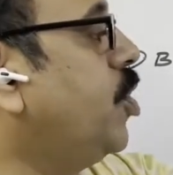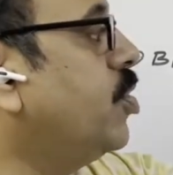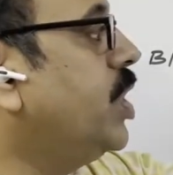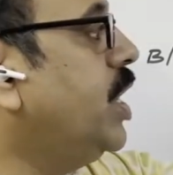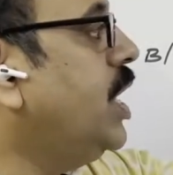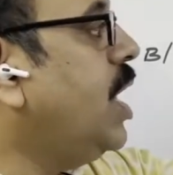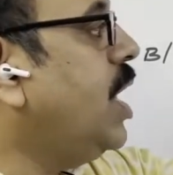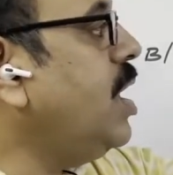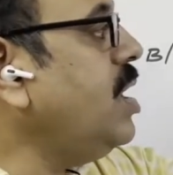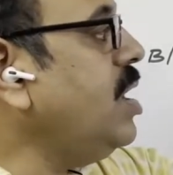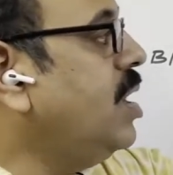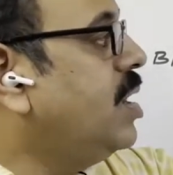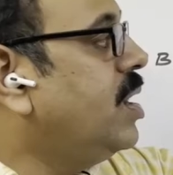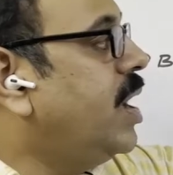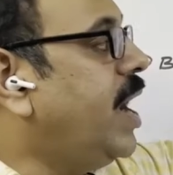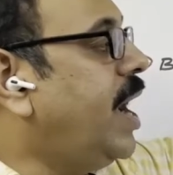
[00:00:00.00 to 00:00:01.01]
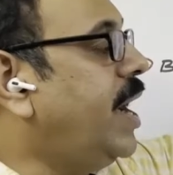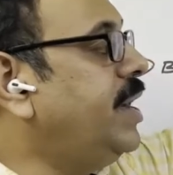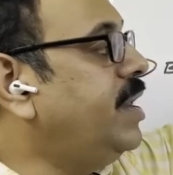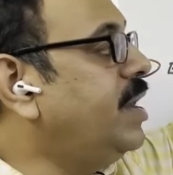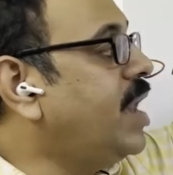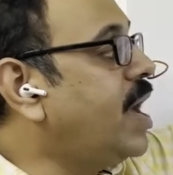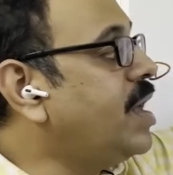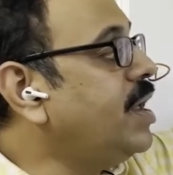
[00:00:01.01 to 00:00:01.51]
Bogi Lal and
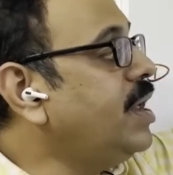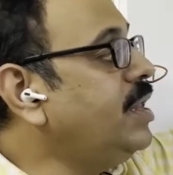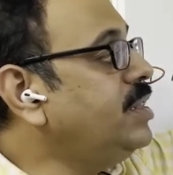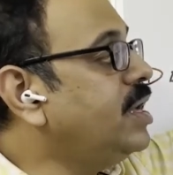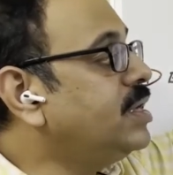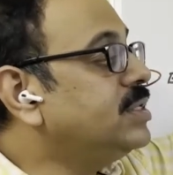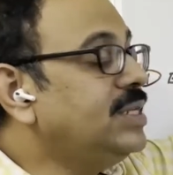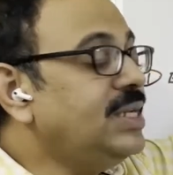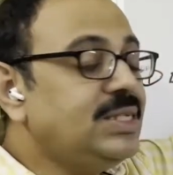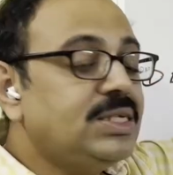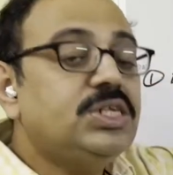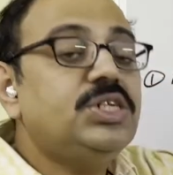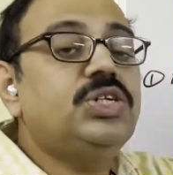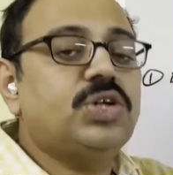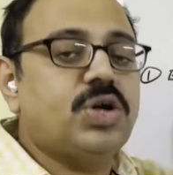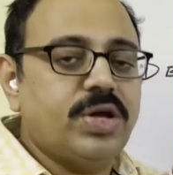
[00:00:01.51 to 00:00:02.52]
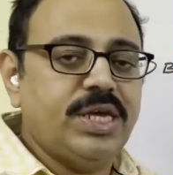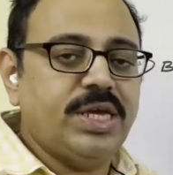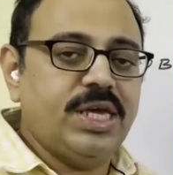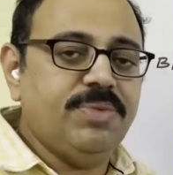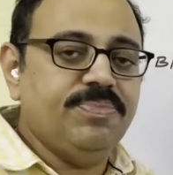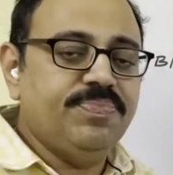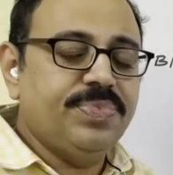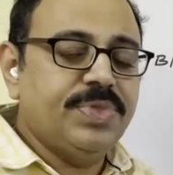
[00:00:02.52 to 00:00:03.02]
Narayan Das is
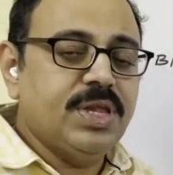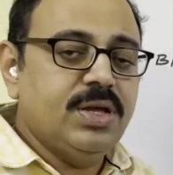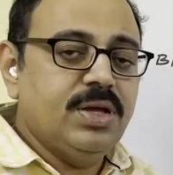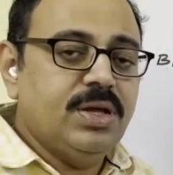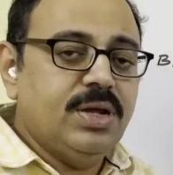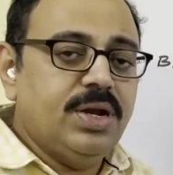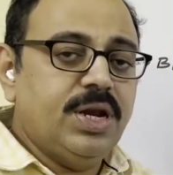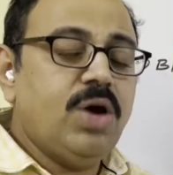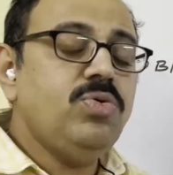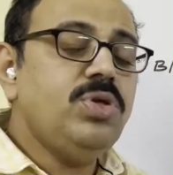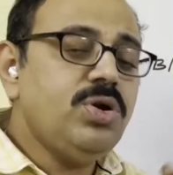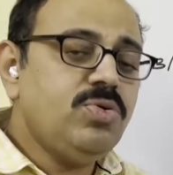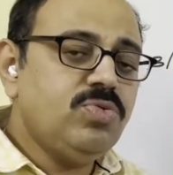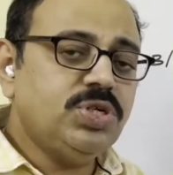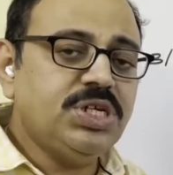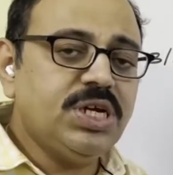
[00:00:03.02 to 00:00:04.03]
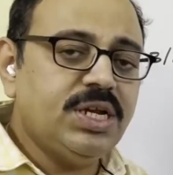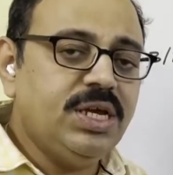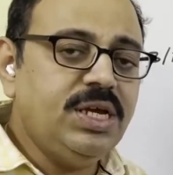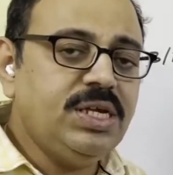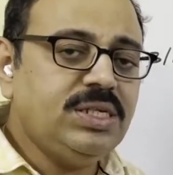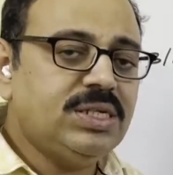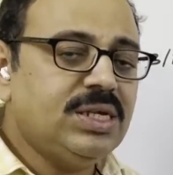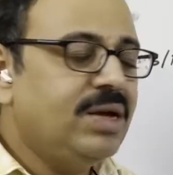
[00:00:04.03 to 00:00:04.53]
drawing. Now the question
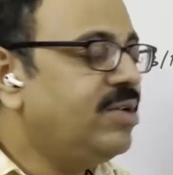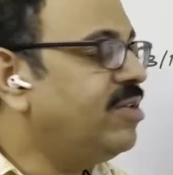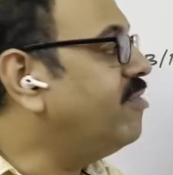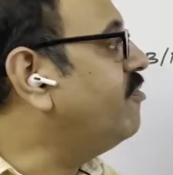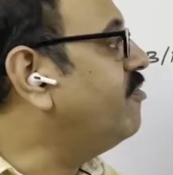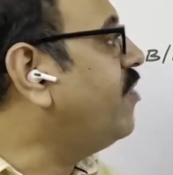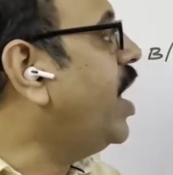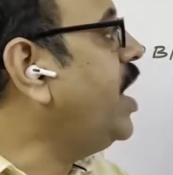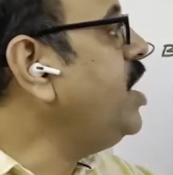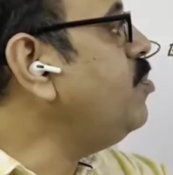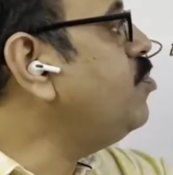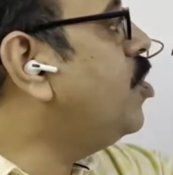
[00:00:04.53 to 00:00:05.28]
is, why